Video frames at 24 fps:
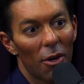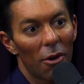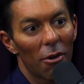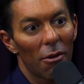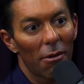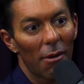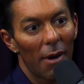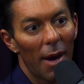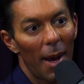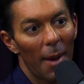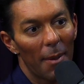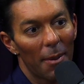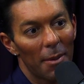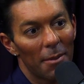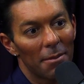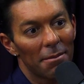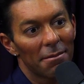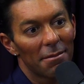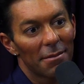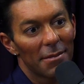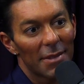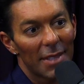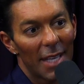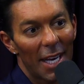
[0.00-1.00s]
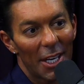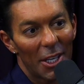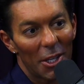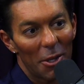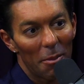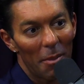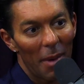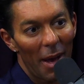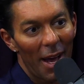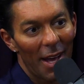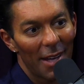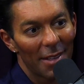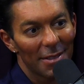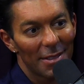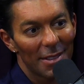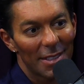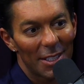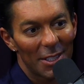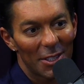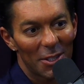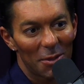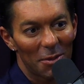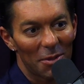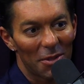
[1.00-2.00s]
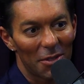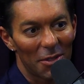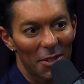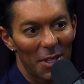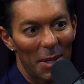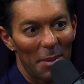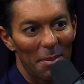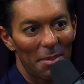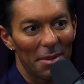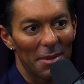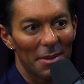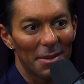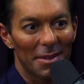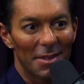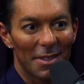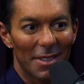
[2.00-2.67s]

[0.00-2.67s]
Go grab them. Thank you, Matt. Get some sleep.